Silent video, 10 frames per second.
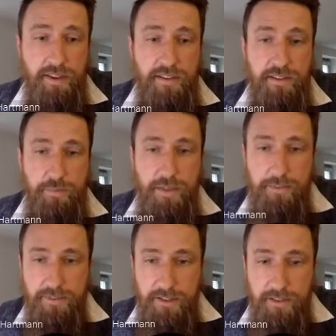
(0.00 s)
And
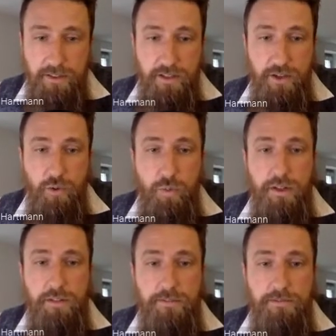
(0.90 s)
BMZ
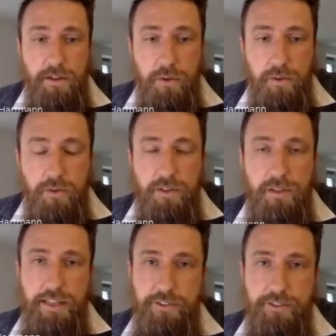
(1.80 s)
will follow
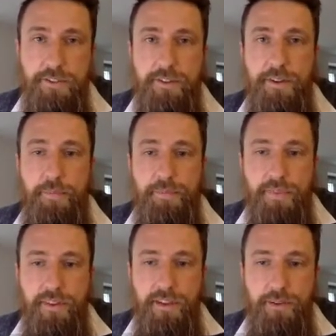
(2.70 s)
later.
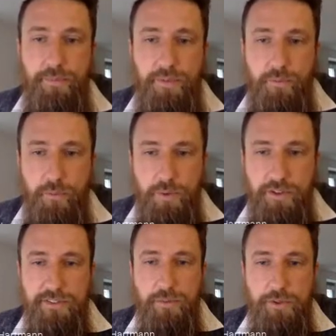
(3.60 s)

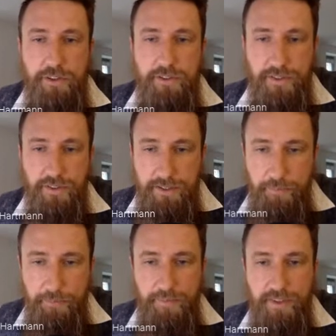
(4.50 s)
We're still working on
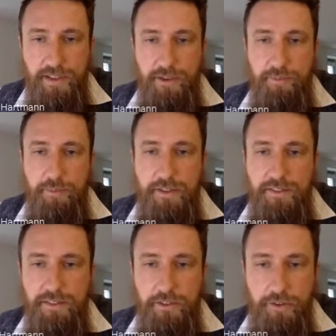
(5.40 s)
that,
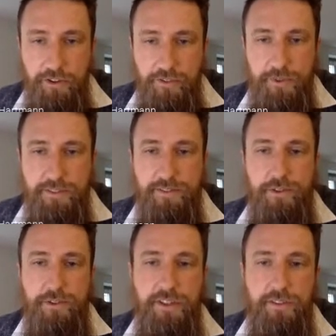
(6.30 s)
but integration works
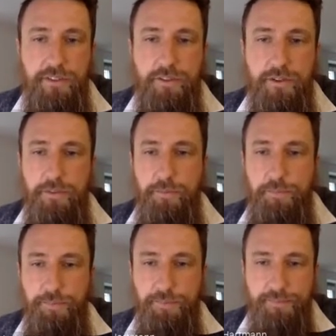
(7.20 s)
is already on the go.
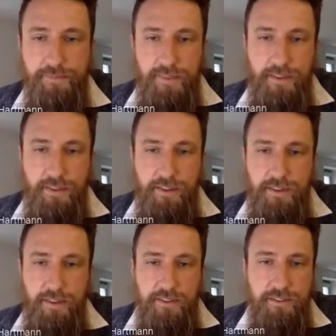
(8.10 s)

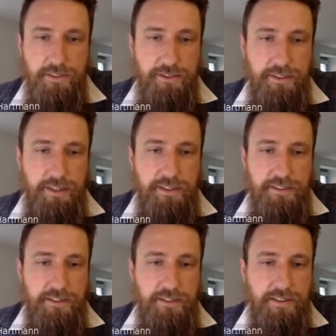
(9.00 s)
So
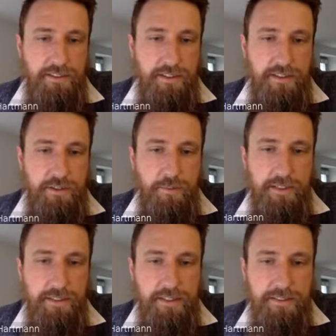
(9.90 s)
here you can see the
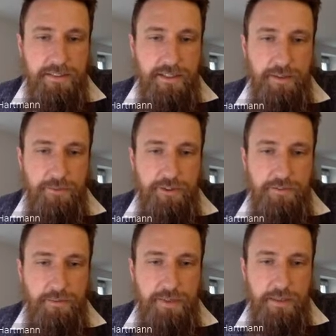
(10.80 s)
complete list
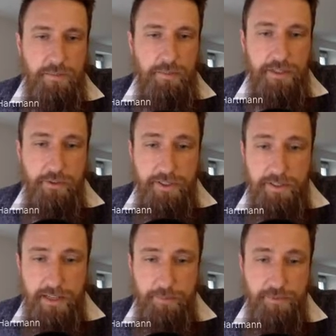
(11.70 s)
of compatible
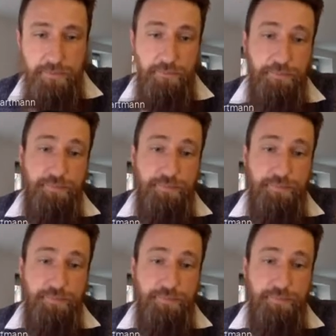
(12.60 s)
battery types.